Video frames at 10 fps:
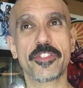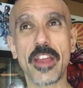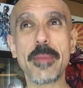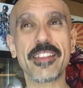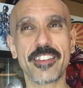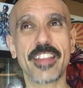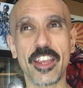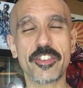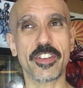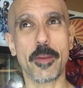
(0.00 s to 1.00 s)

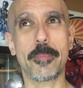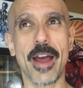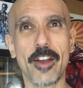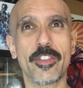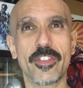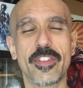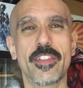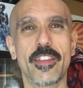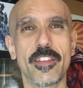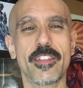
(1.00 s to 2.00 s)
hesitation about
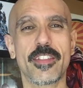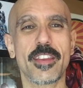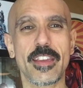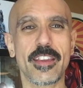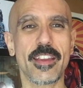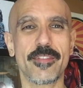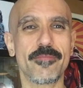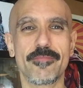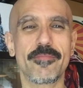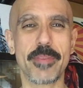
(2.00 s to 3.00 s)
the
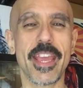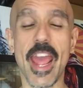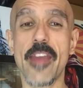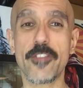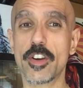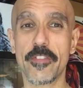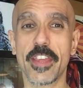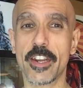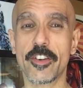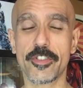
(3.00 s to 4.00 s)
behavior of
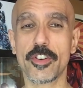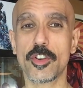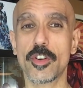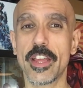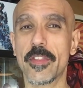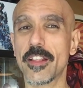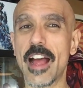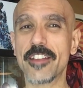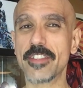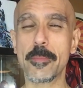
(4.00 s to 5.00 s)
the Inner Circle in the
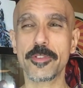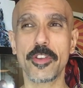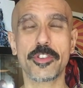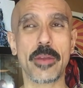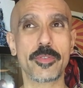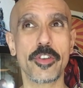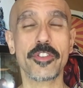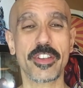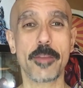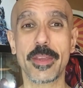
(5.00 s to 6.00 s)
last episode, so I'm sure
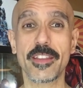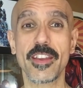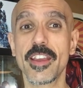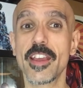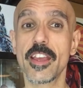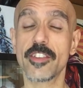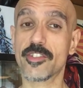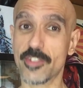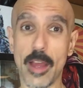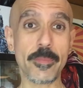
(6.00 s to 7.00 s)
there's going to be
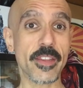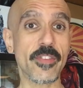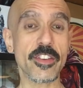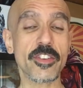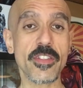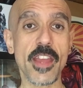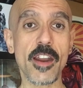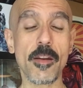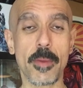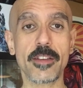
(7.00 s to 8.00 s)
some division
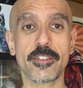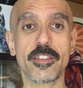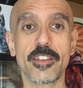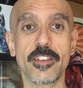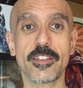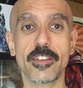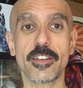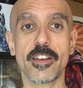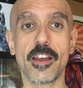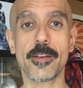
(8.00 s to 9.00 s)
there amongst
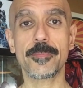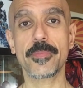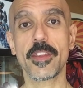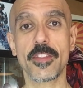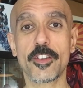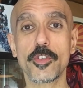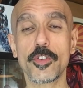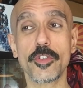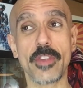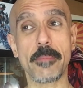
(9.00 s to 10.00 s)
the
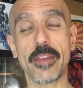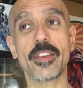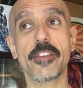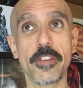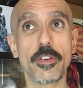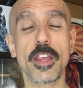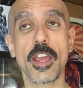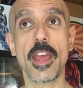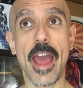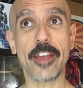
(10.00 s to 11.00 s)
Cuckoos, and maybe even
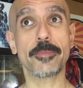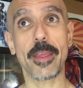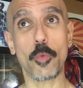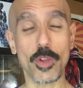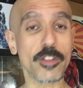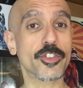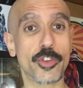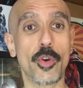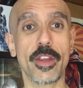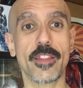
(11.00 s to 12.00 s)
Esme will
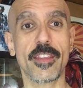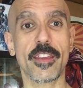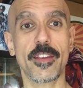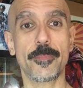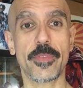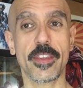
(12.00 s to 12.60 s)
join the